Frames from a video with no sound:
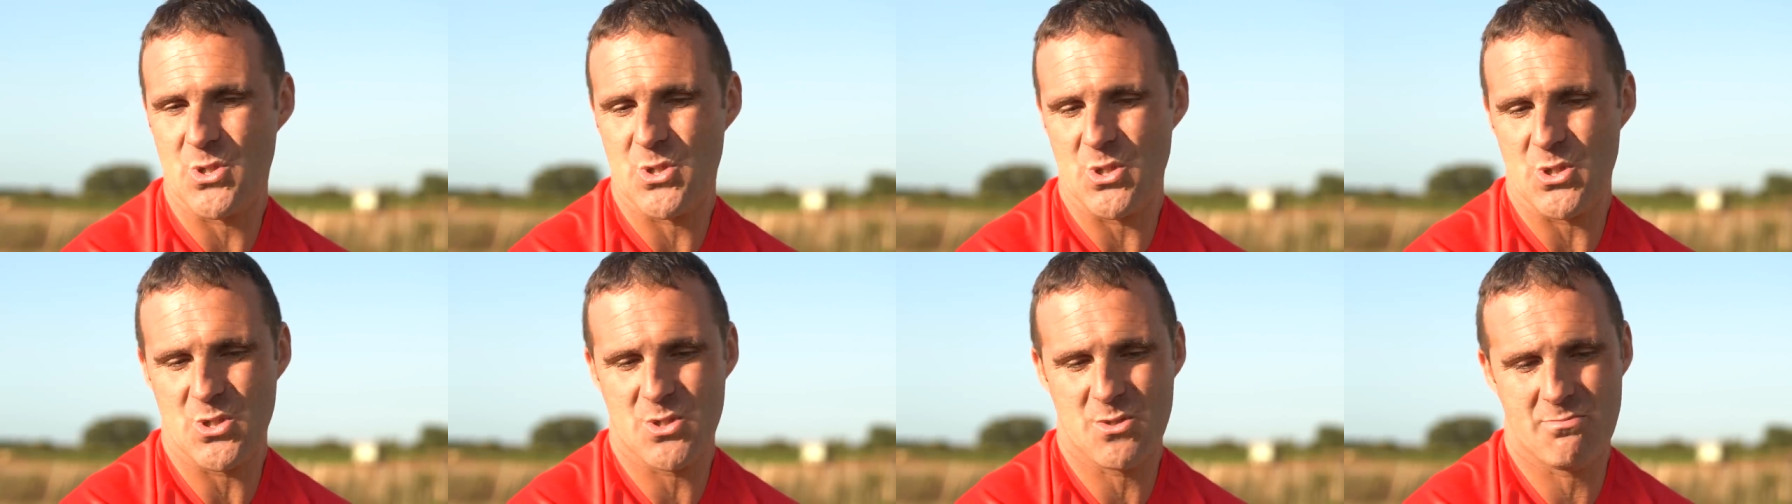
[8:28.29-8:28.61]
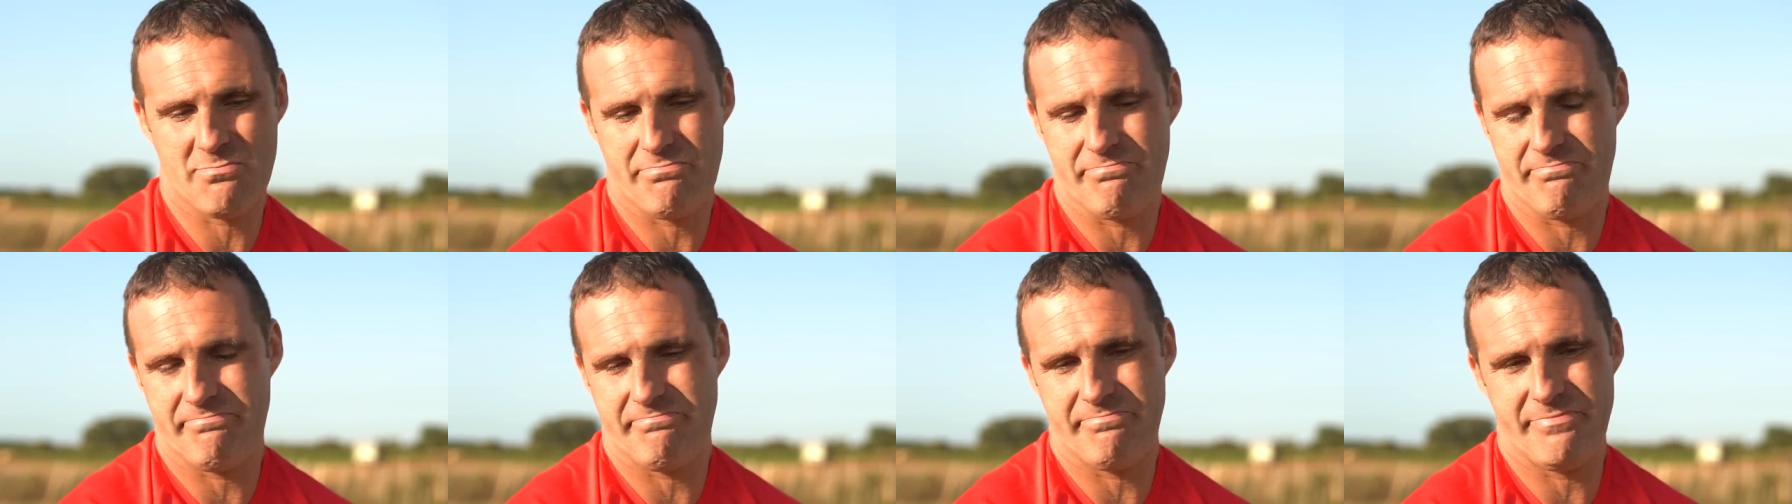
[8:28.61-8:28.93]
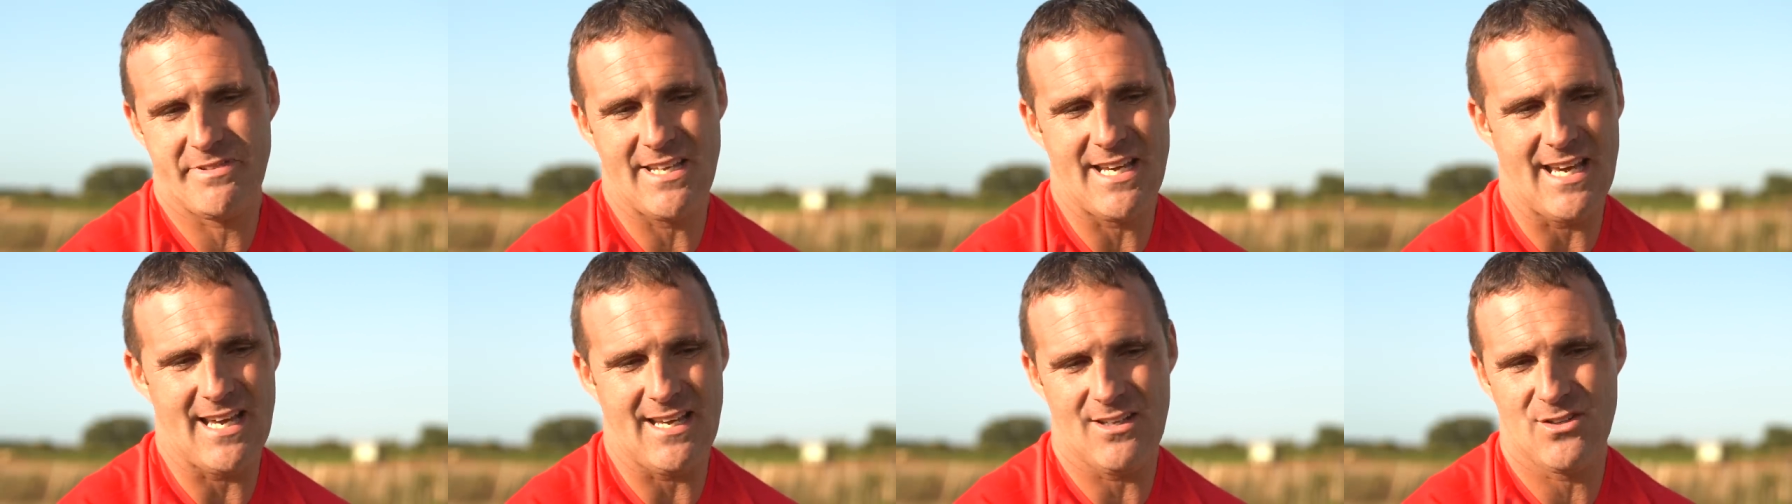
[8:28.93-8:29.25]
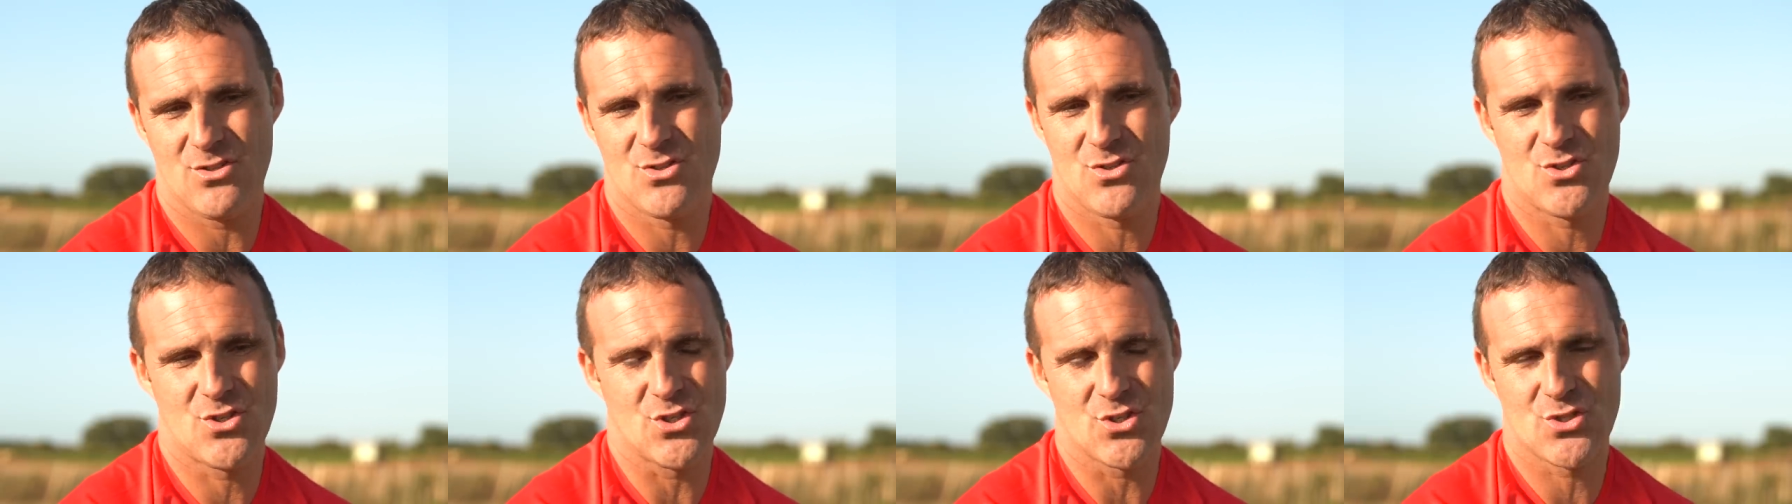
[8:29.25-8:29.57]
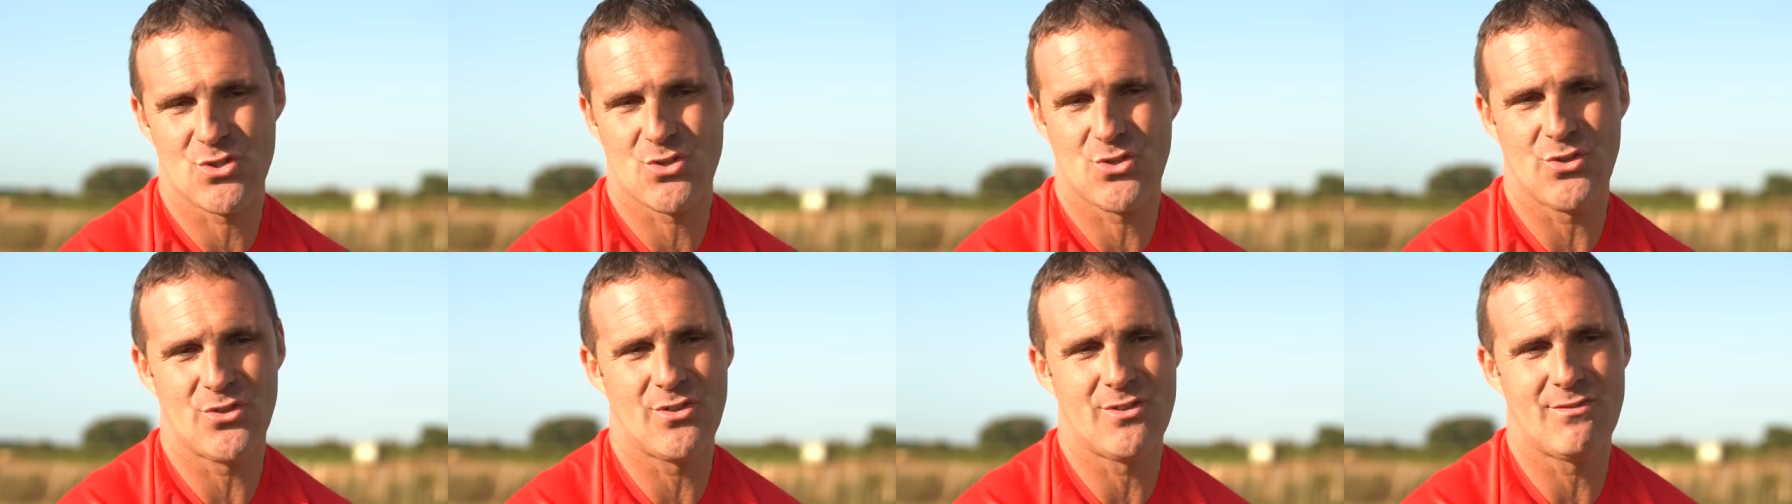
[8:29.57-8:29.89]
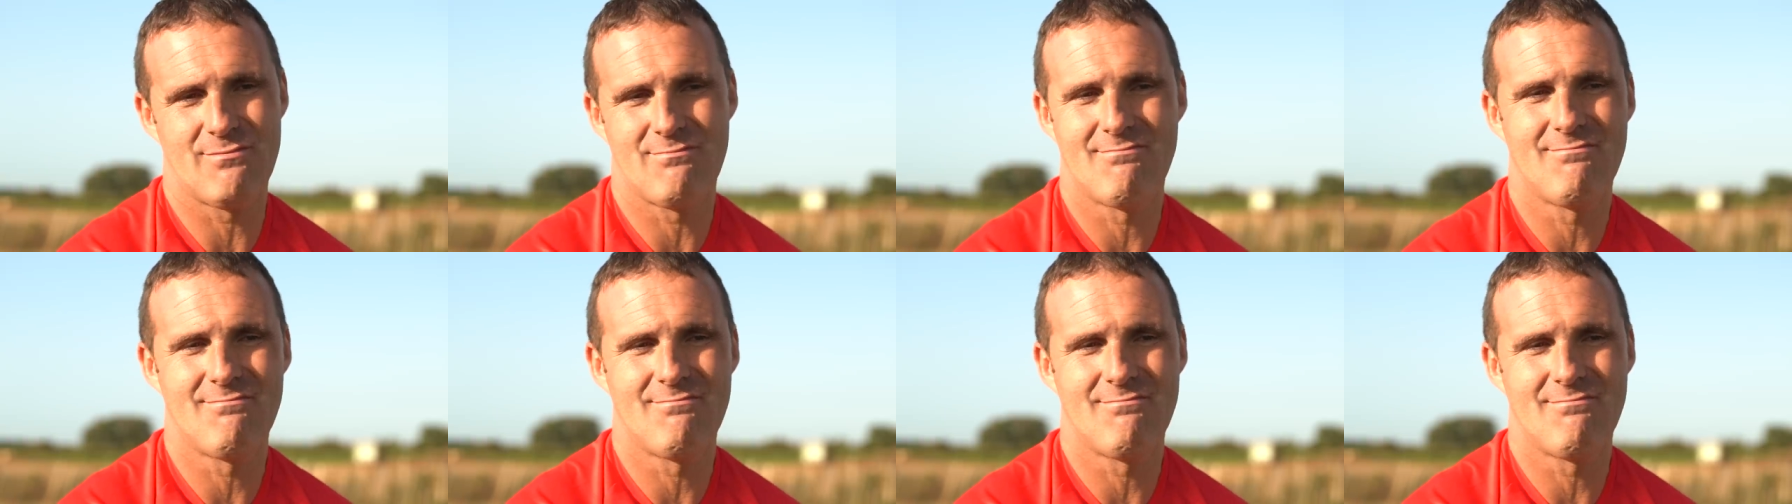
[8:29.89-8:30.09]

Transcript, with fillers: just, yeah, just could